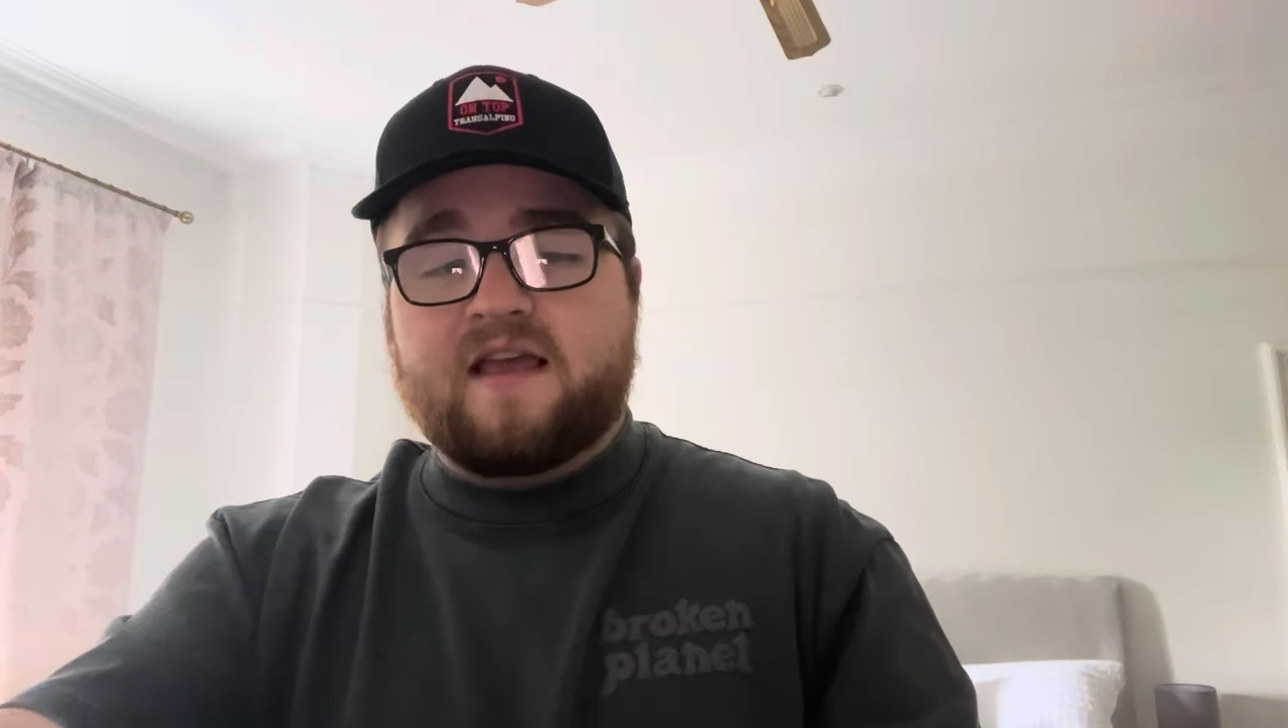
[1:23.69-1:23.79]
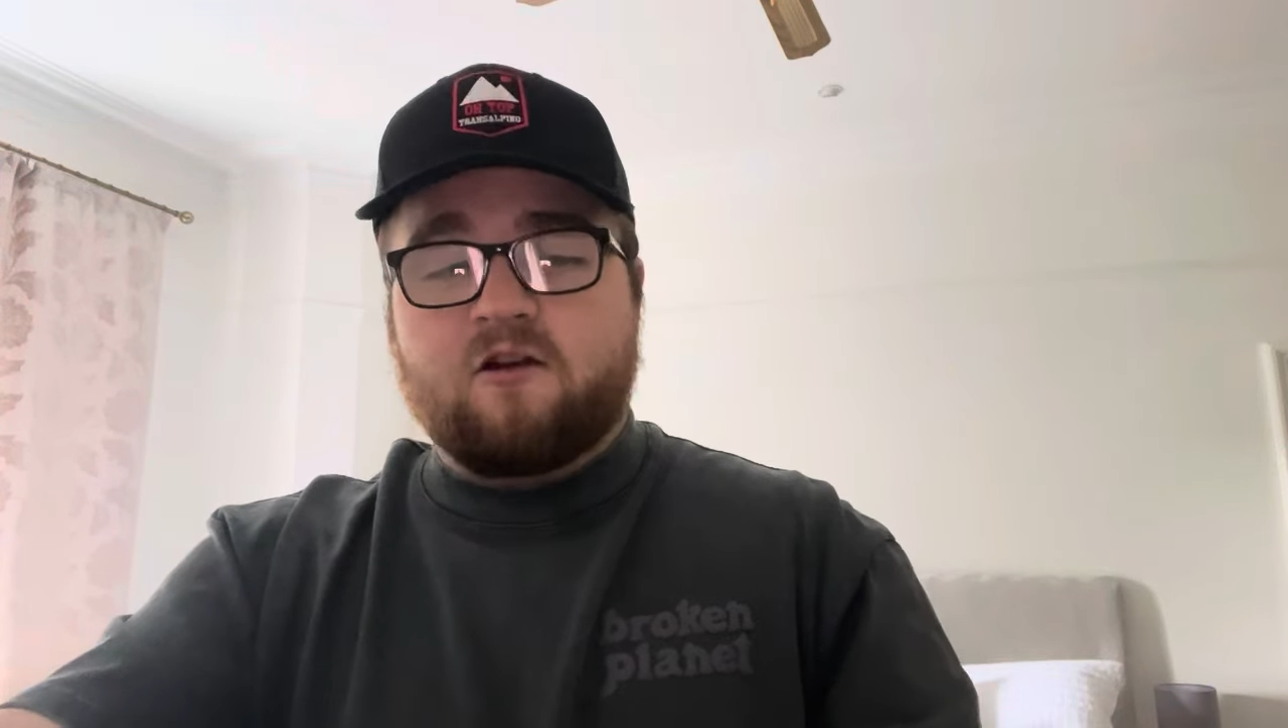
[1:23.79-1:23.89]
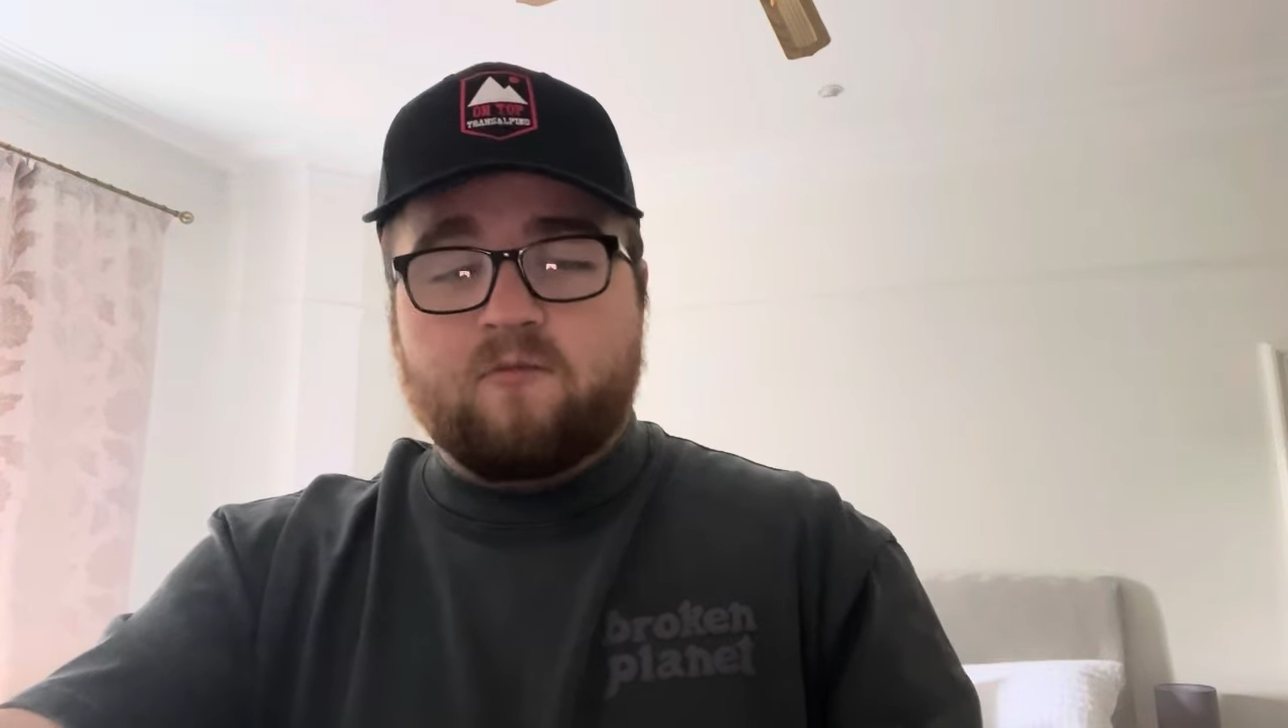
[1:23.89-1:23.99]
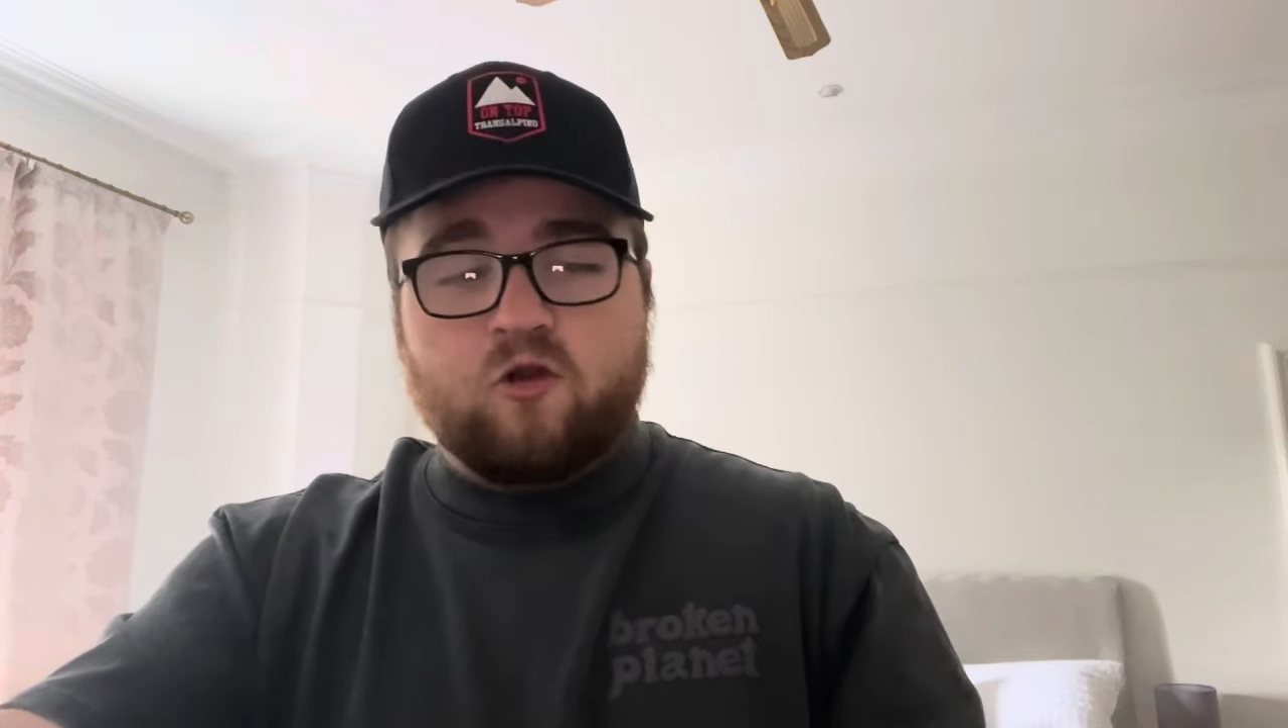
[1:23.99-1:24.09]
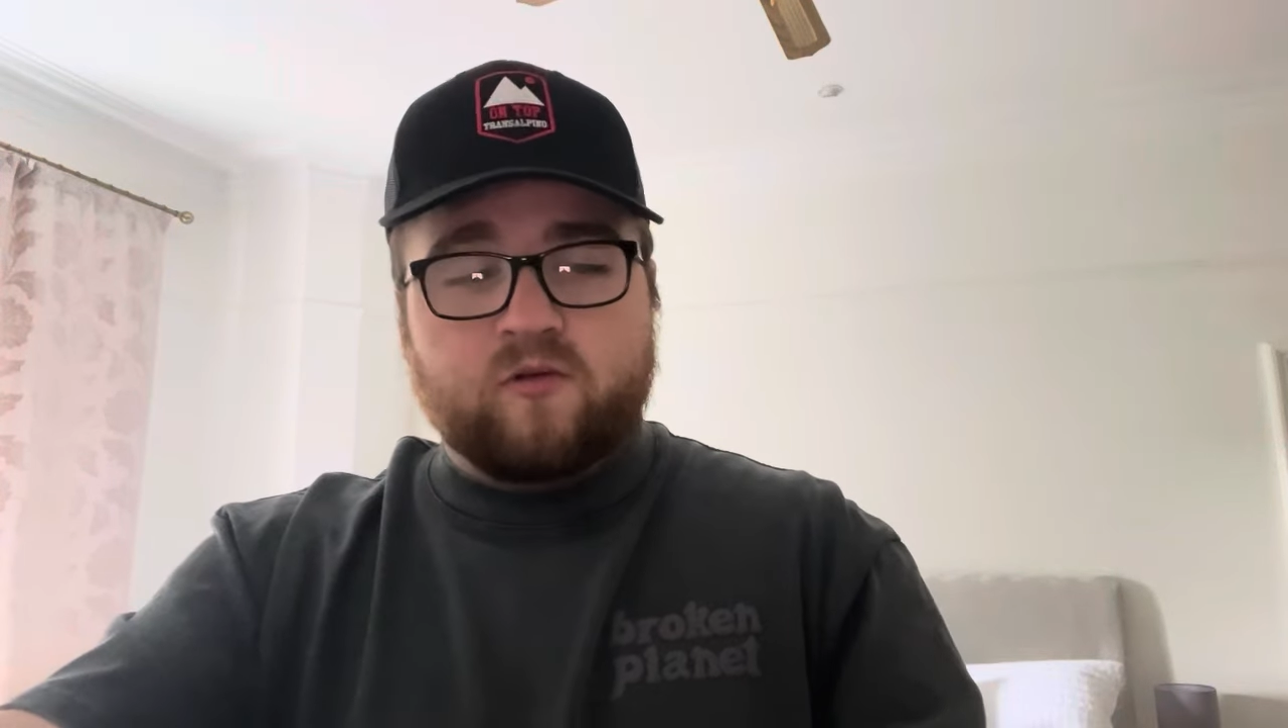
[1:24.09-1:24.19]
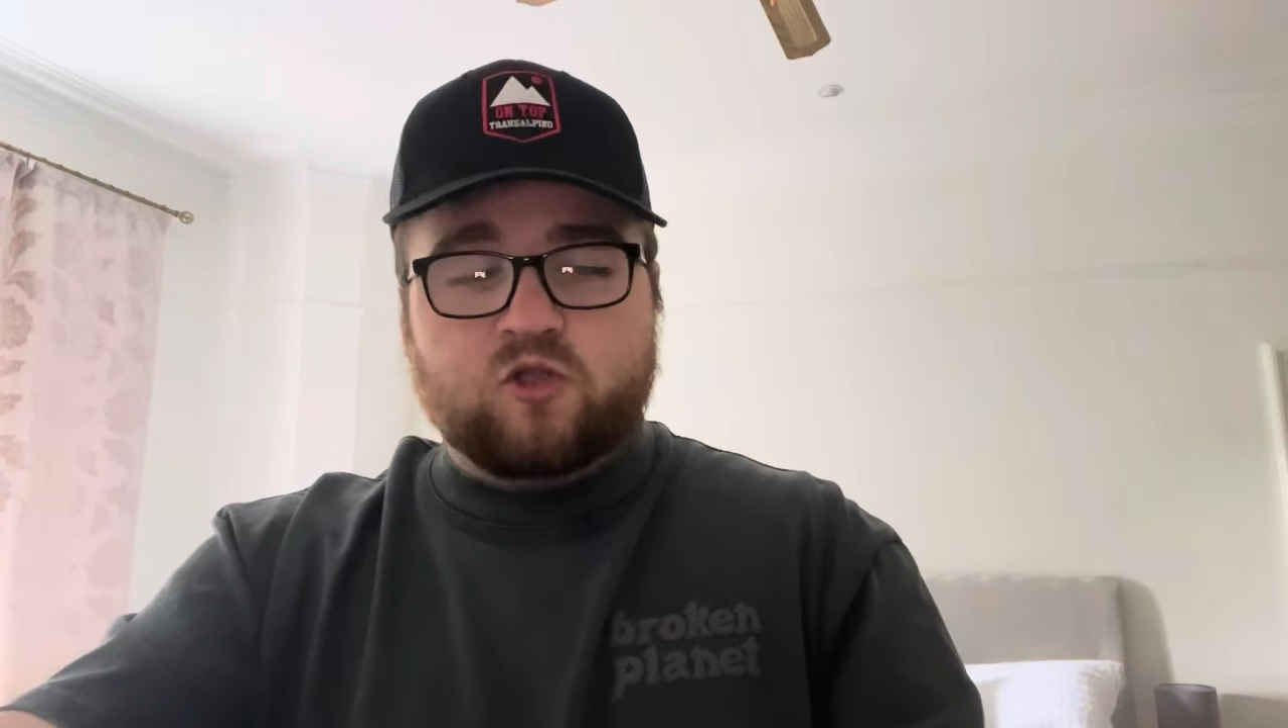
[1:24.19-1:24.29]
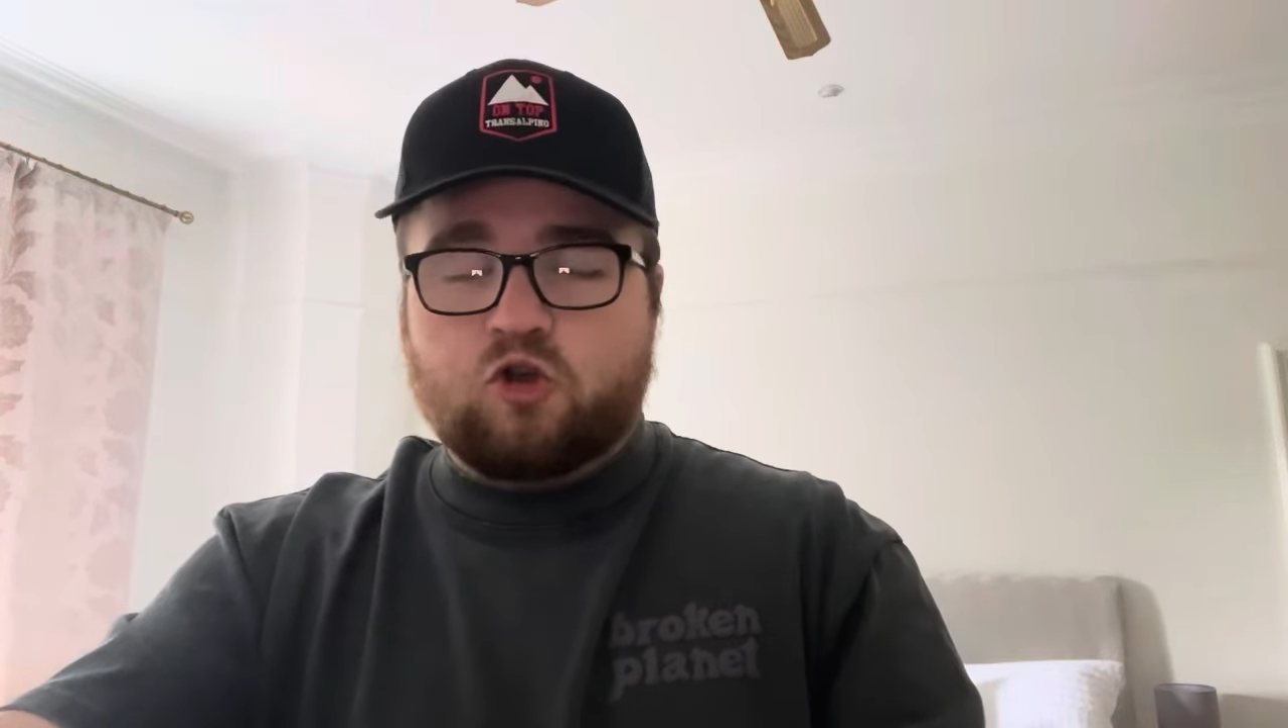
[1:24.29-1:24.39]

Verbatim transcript: Iroegbunam's